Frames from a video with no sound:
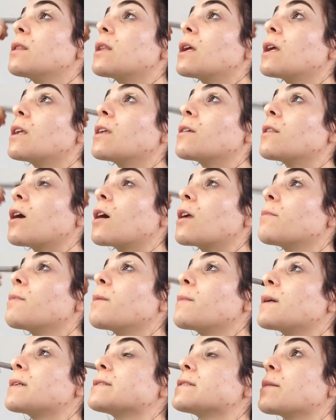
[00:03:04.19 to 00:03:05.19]
thinking a lot
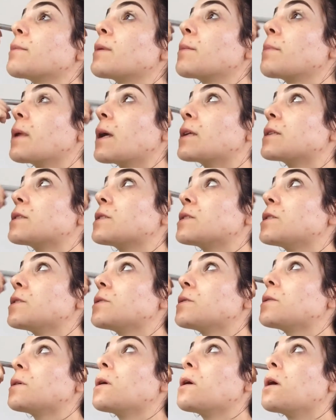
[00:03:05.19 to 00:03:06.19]
about my summer plans
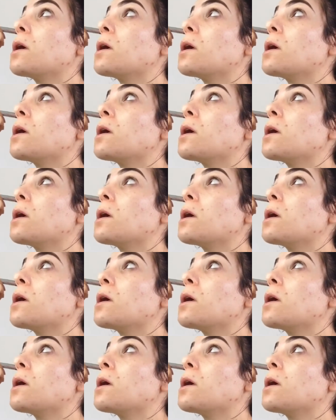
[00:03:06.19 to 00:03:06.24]
too.